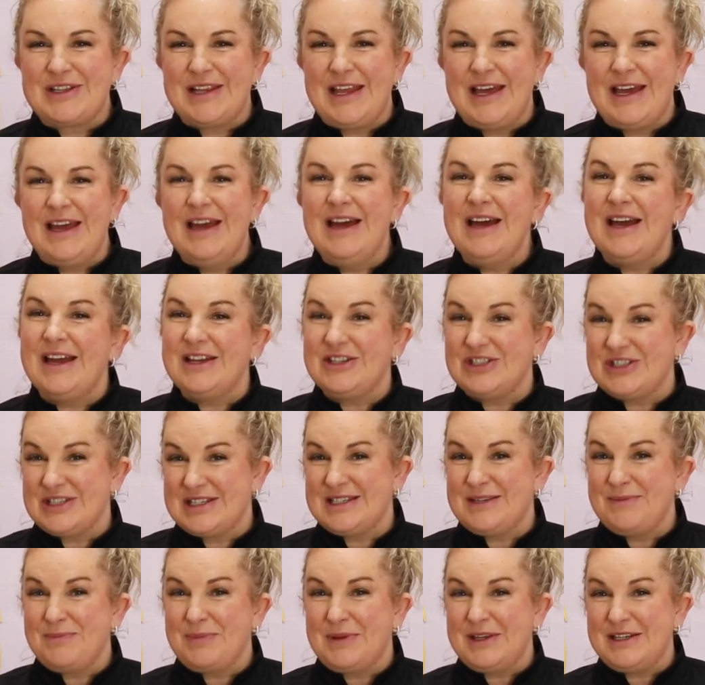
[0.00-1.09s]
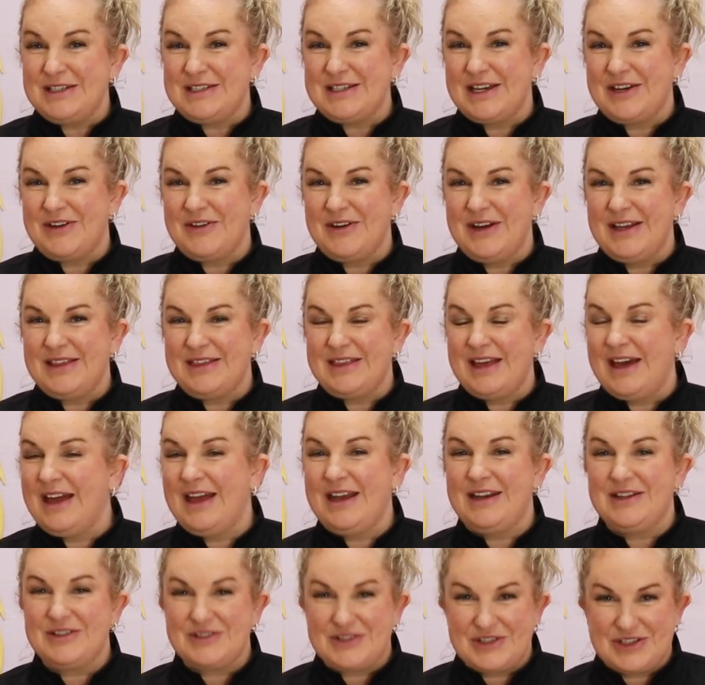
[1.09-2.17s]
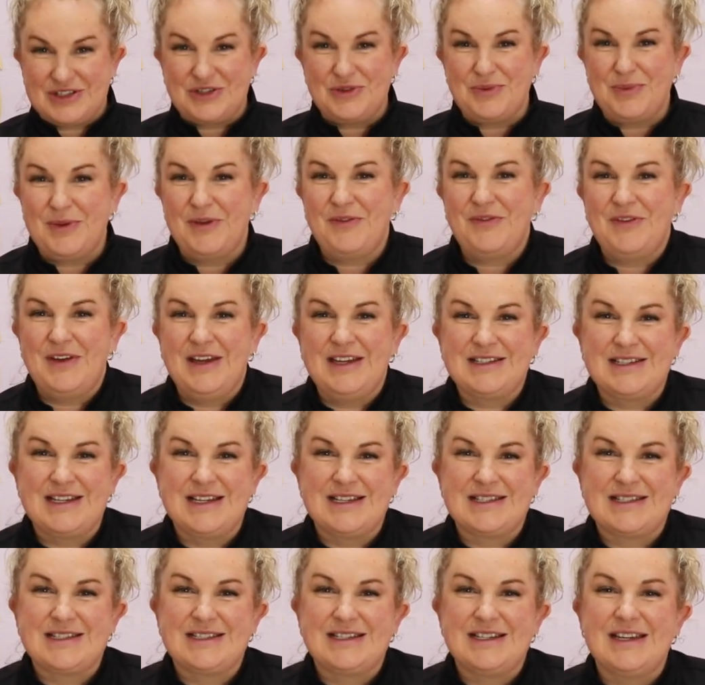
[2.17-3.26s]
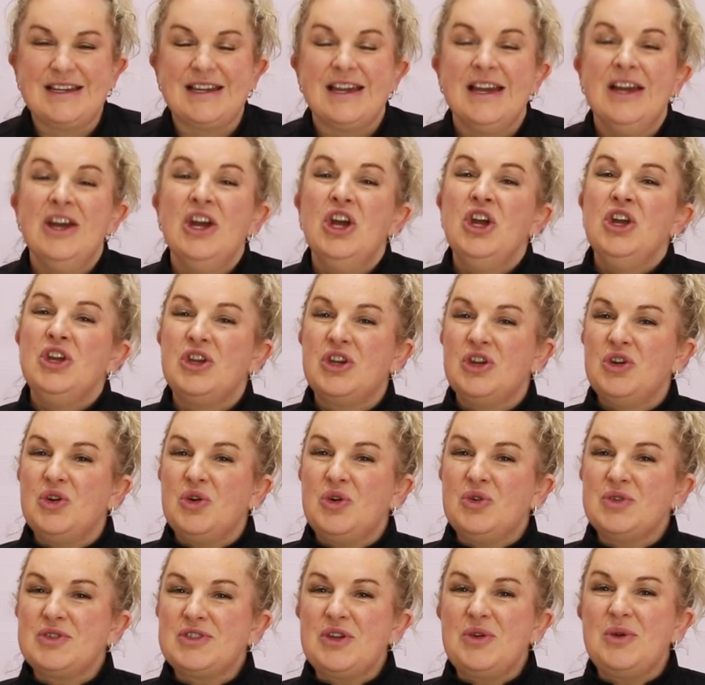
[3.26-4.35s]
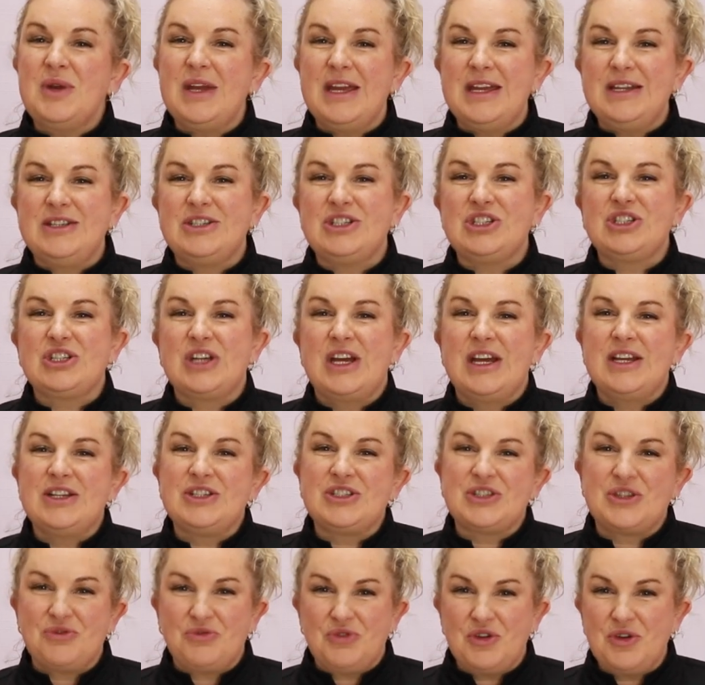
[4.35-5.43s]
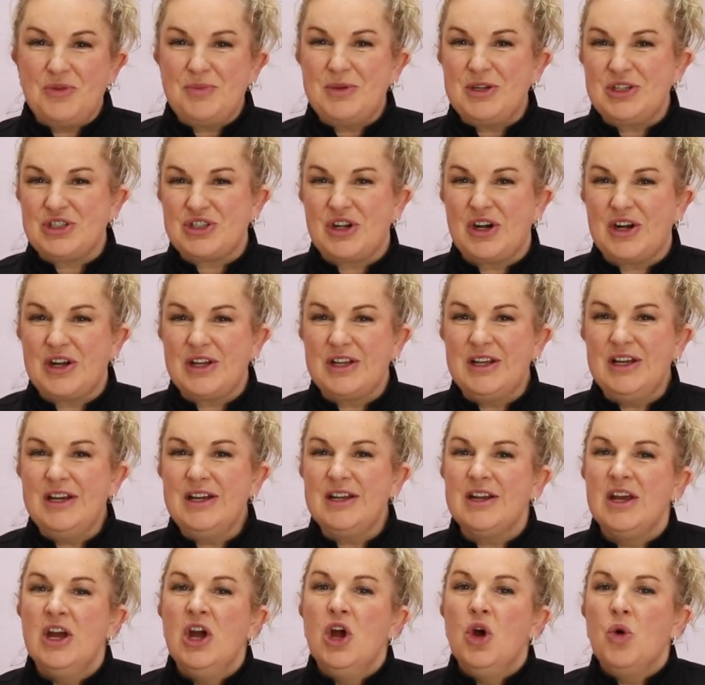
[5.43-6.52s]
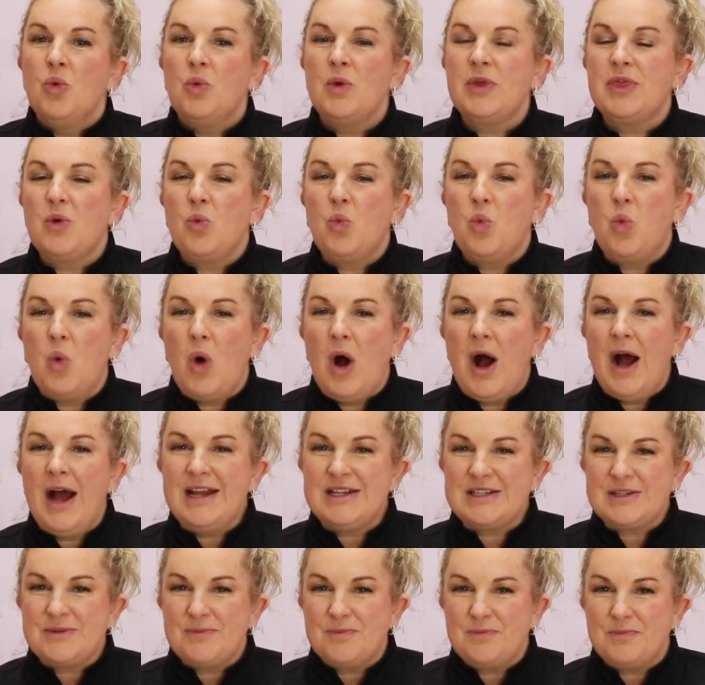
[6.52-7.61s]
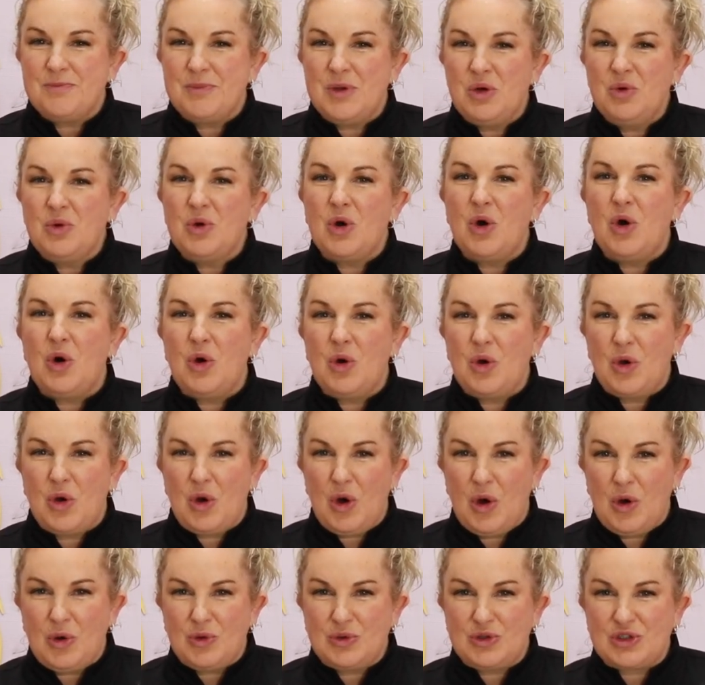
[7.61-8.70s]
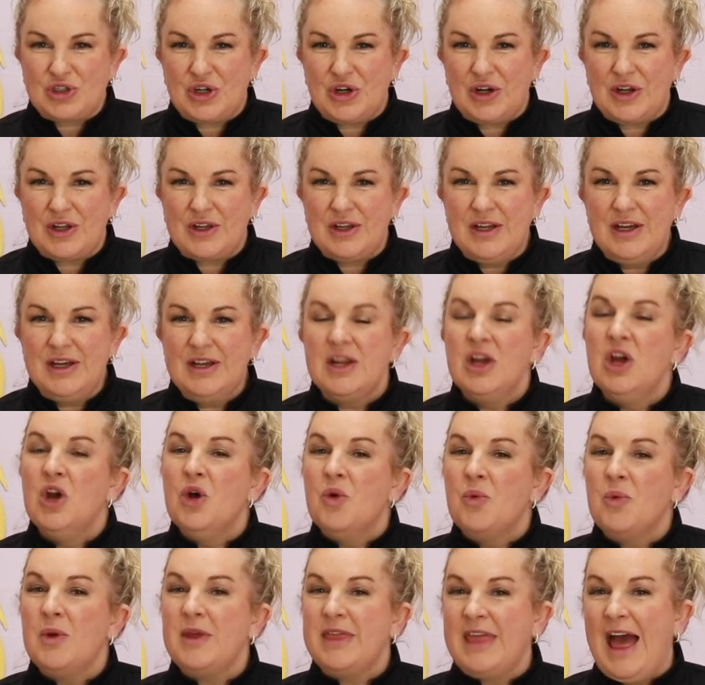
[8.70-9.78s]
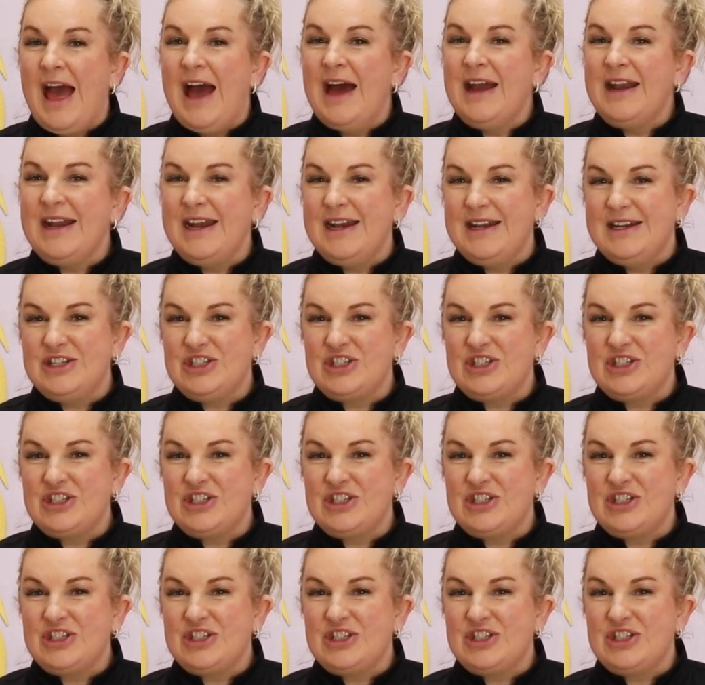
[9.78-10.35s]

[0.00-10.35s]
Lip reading: layer and just simply decorate that and it'll still be fantastic. You can also interchange the ruby chocolate with a white, milk or gold chocolate without any